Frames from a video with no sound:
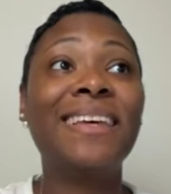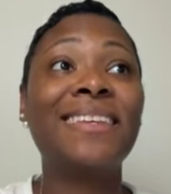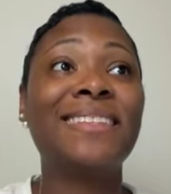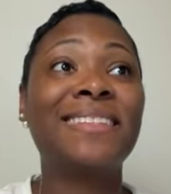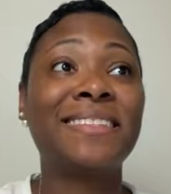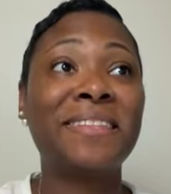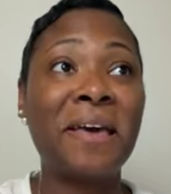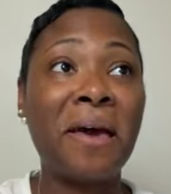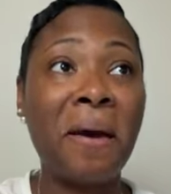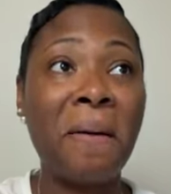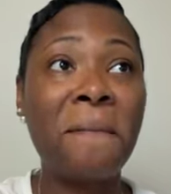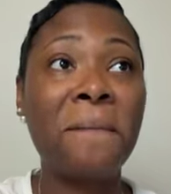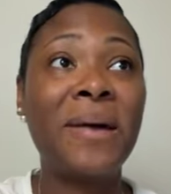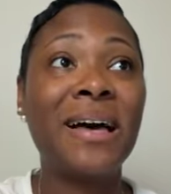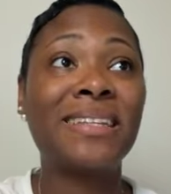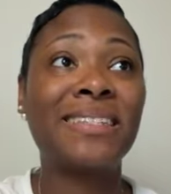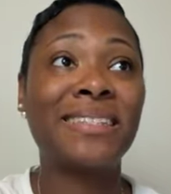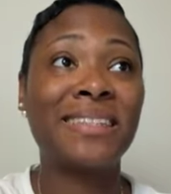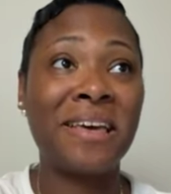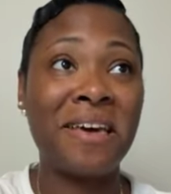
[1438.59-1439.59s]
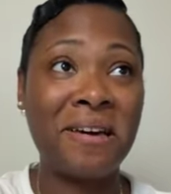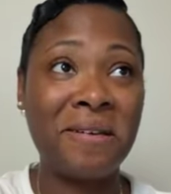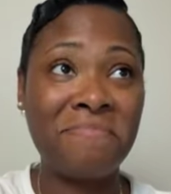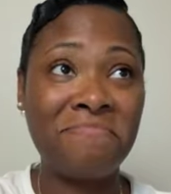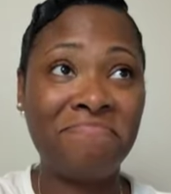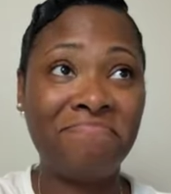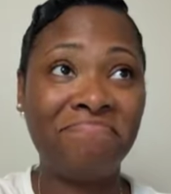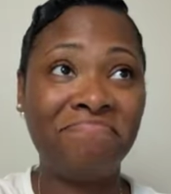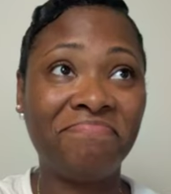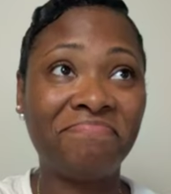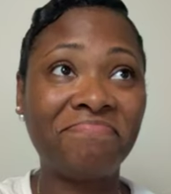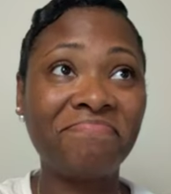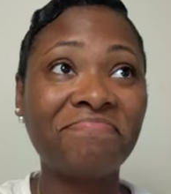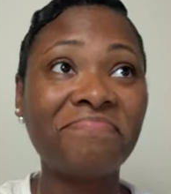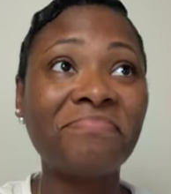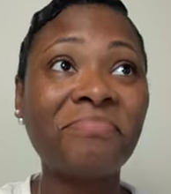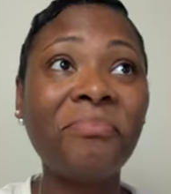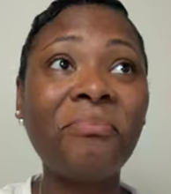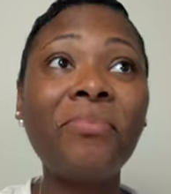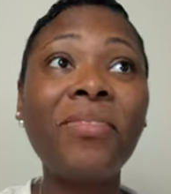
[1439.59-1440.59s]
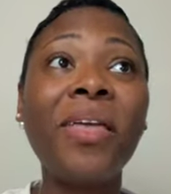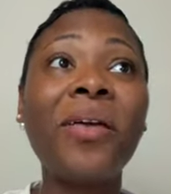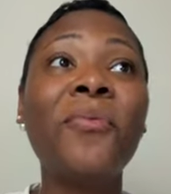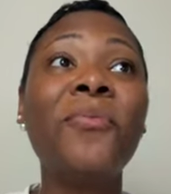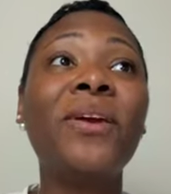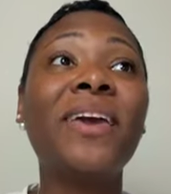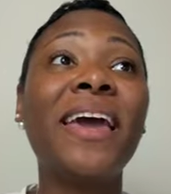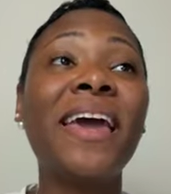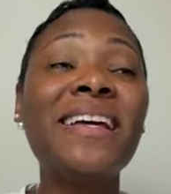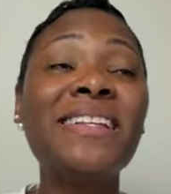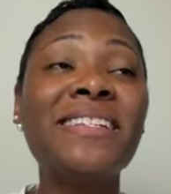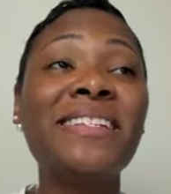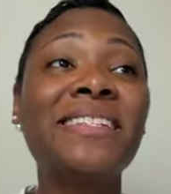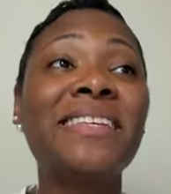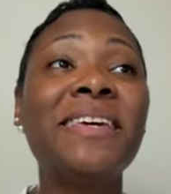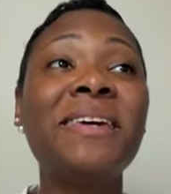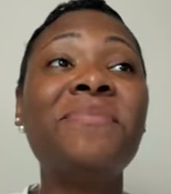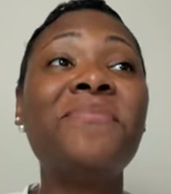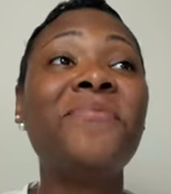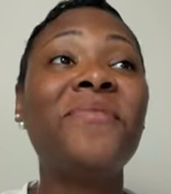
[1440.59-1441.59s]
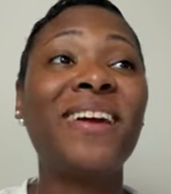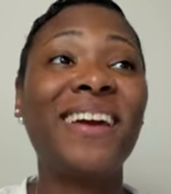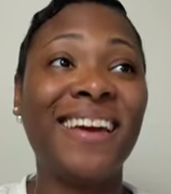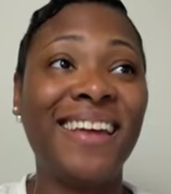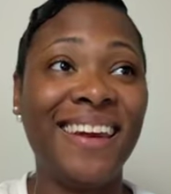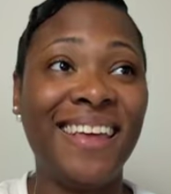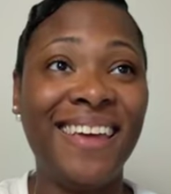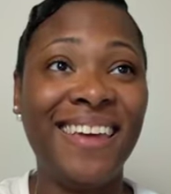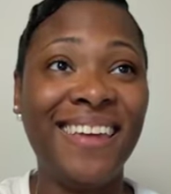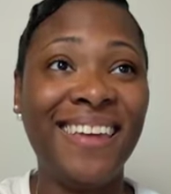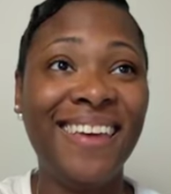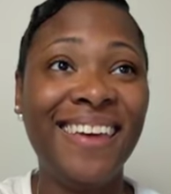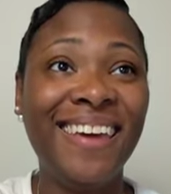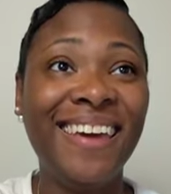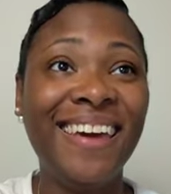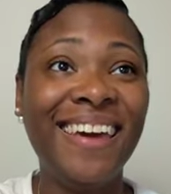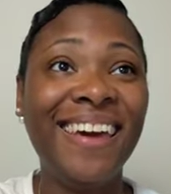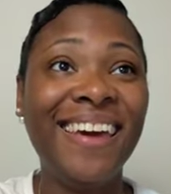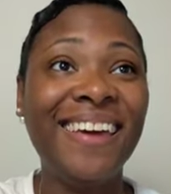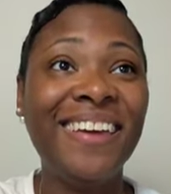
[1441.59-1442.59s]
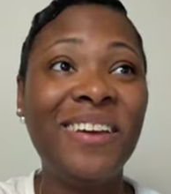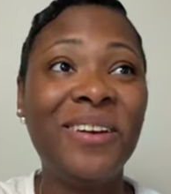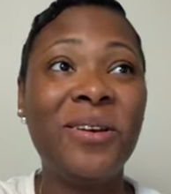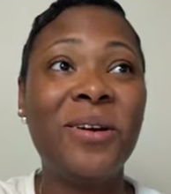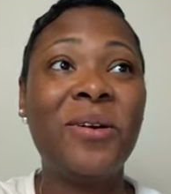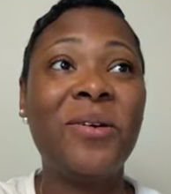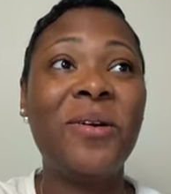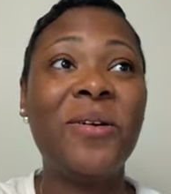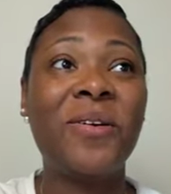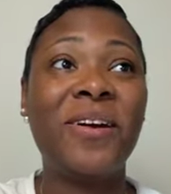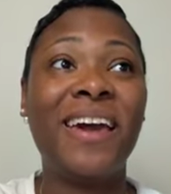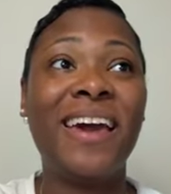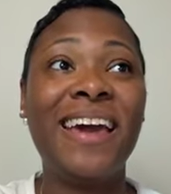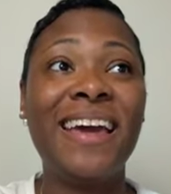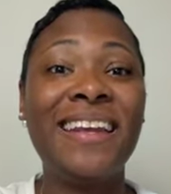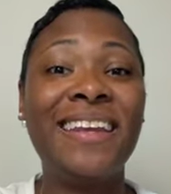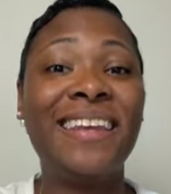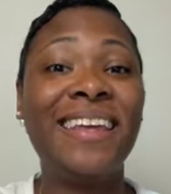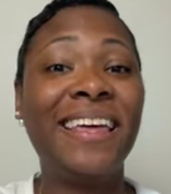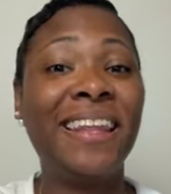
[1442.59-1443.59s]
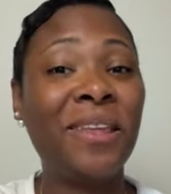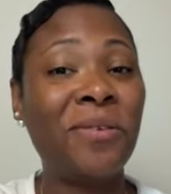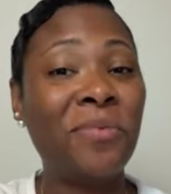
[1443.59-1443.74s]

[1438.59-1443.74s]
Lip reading: Step by step. We can't just keep winging it, and